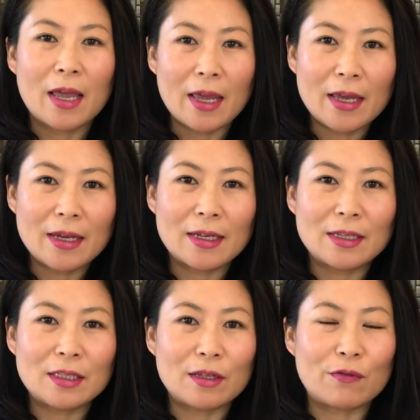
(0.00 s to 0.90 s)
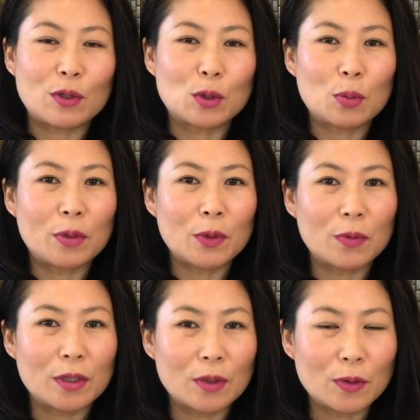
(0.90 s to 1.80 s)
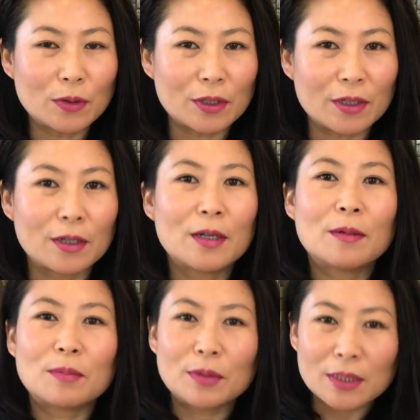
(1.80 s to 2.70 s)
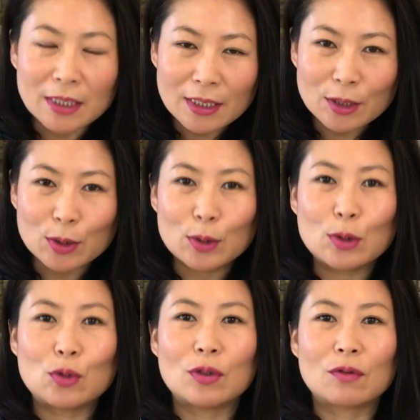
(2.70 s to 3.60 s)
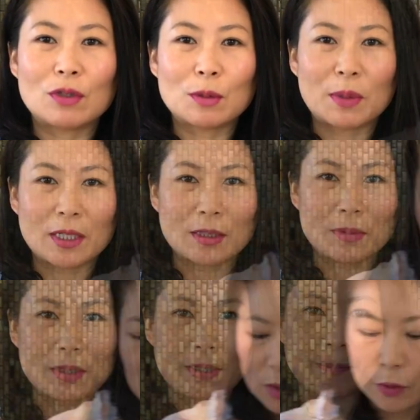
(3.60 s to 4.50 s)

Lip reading: and if you're 21 and older, please do drink responsibly.